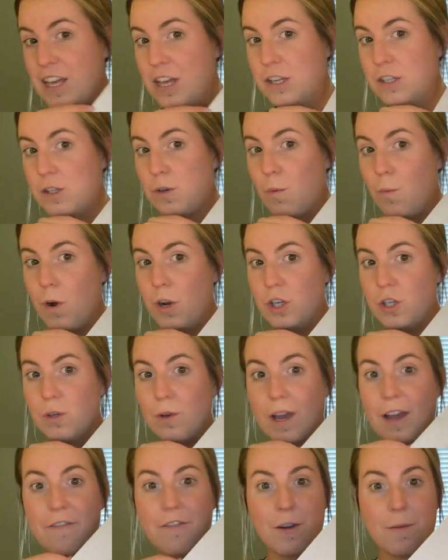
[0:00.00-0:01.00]
So once you
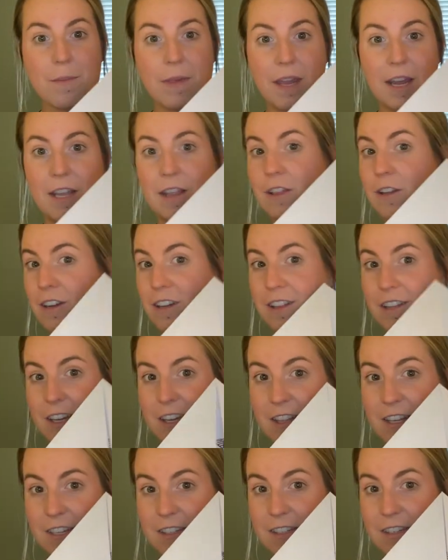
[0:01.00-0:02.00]
have your plane looking
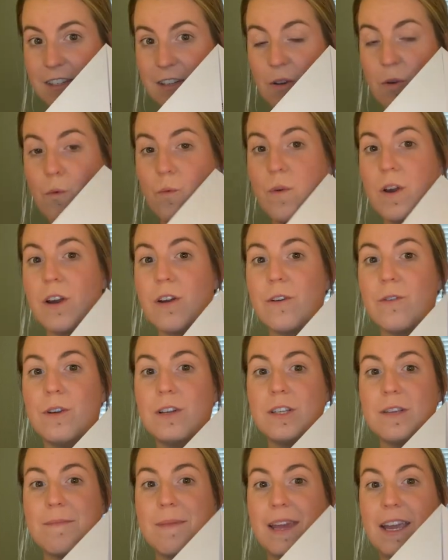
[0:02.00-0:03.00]
like this, we are
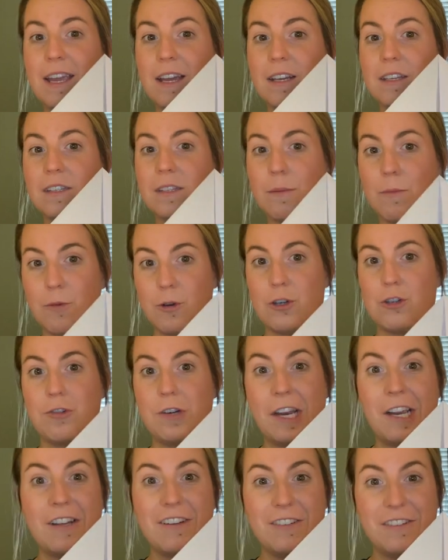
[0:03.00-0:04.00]
going to make some more
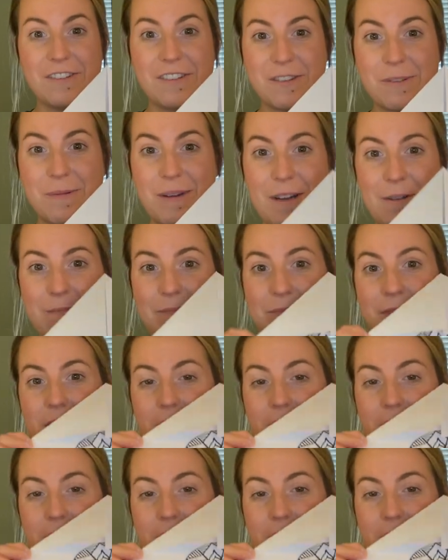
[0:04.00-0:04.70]
triangles as well.